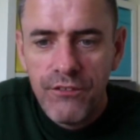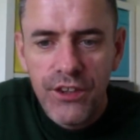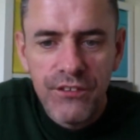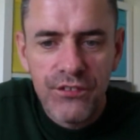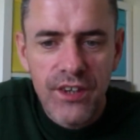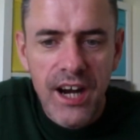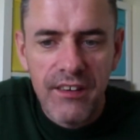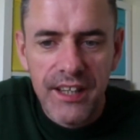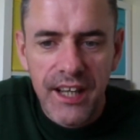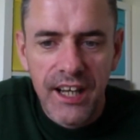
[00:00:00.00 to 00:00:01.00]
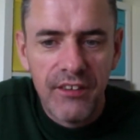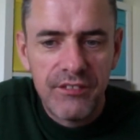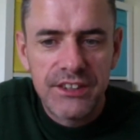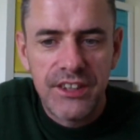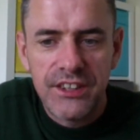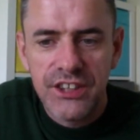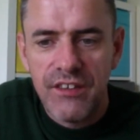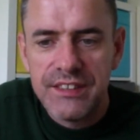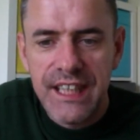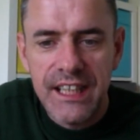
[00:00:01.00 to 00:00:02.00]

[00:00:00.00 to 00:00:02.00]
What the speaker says: Footy Ferrari, I love this on the service.